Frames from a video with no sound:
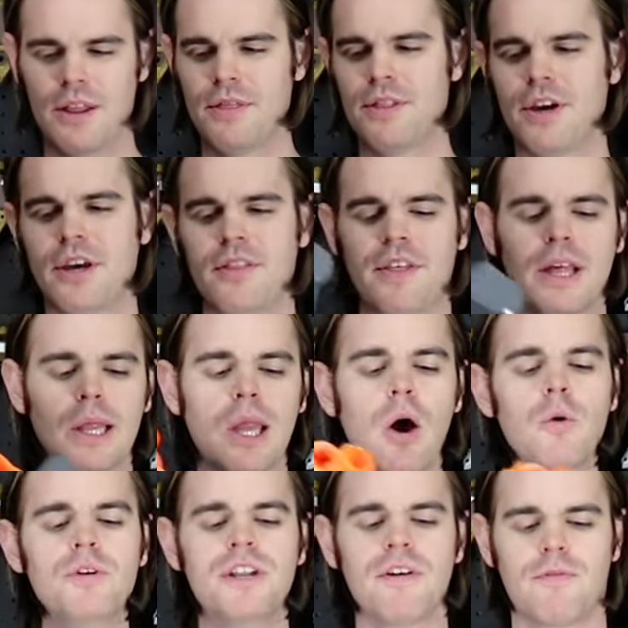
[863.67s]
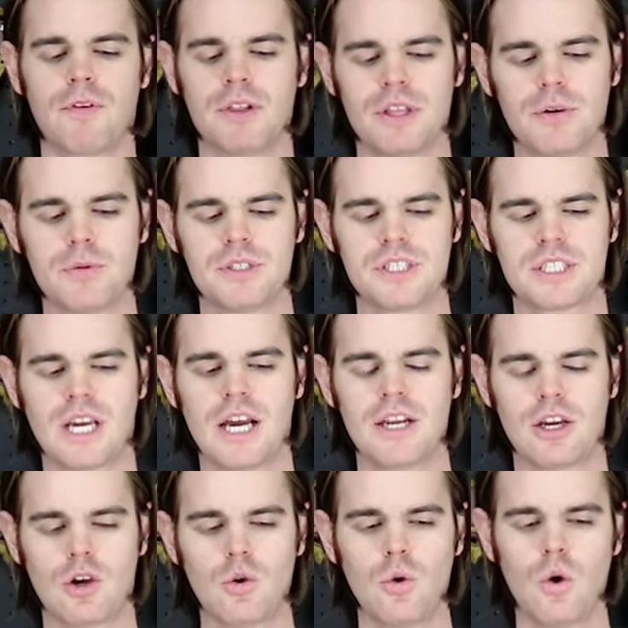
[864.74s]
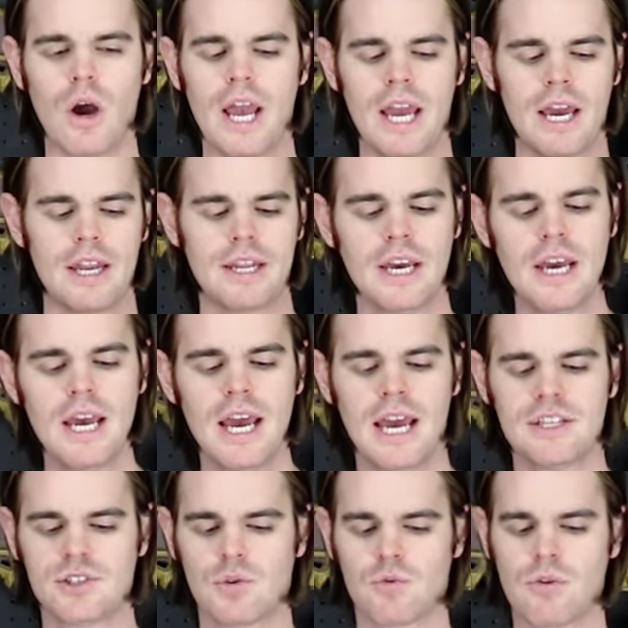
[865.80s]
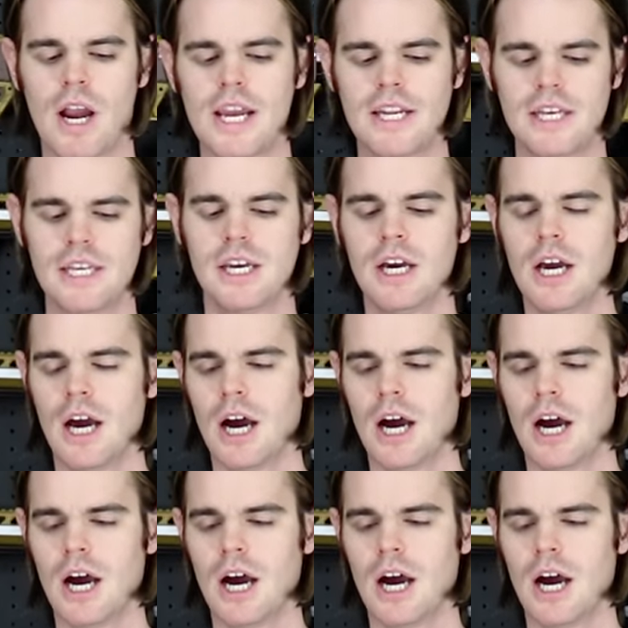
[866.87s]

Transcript: they, they load differently, which is kind of cool, and as a righty,